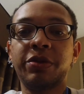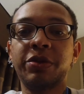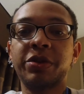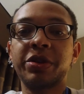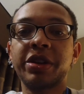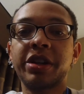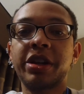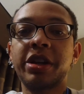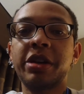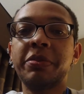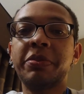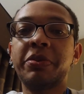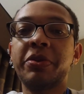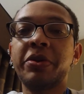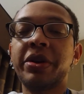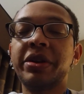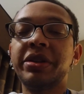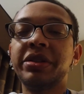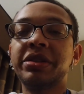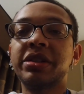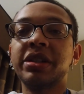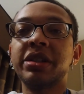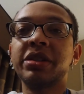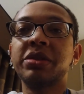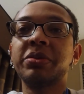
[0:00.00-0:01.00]
4 key
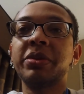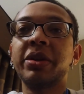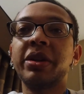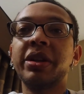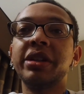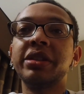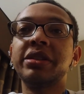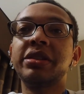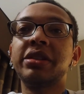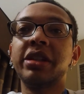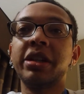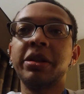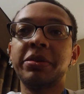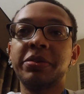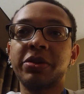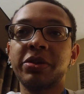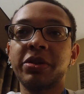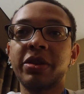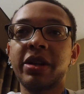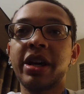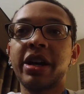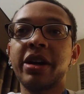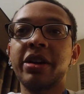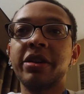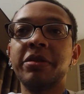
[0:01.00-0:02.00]
points as well as tips
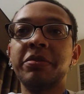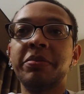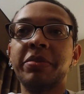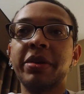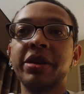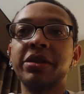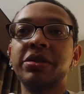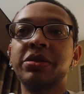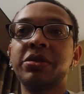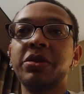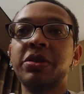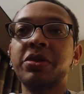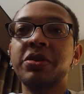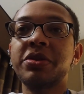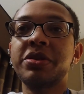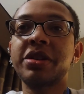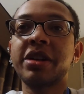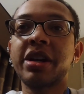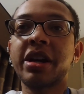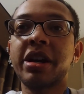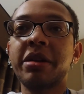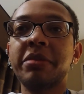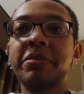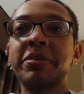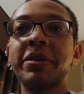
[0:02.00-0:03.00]
on how to best do your
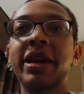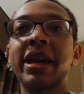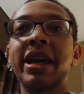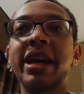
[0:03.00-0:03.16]
job